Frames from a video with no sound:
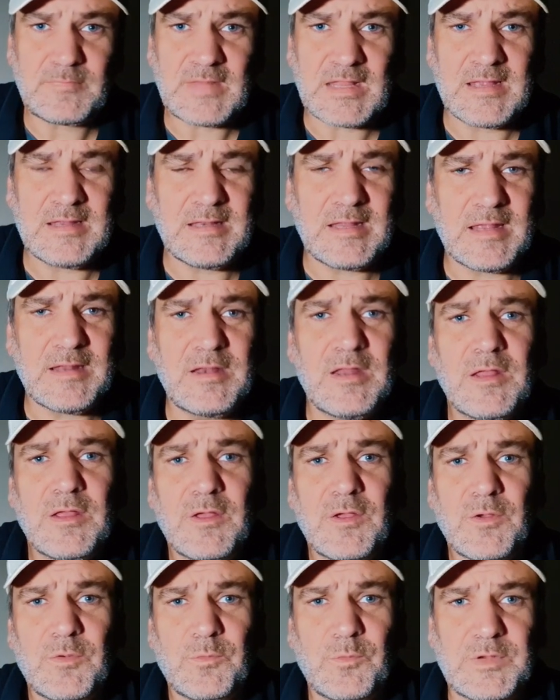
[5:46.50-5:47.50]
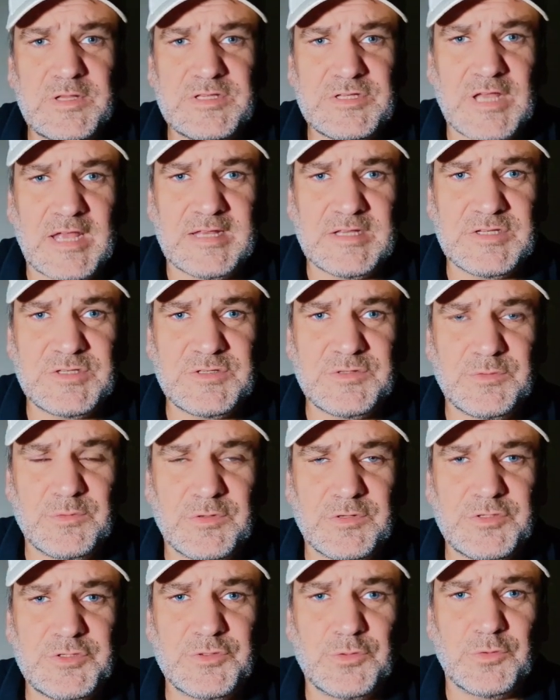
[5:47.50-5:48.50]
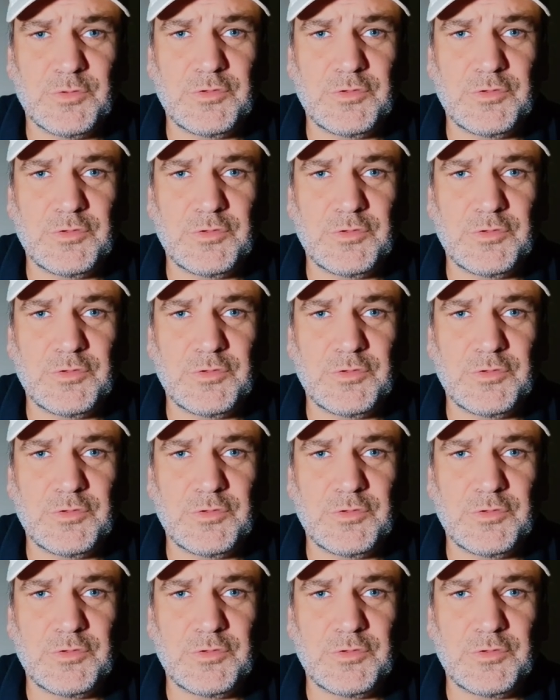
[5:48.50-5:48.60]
and then we changed to a short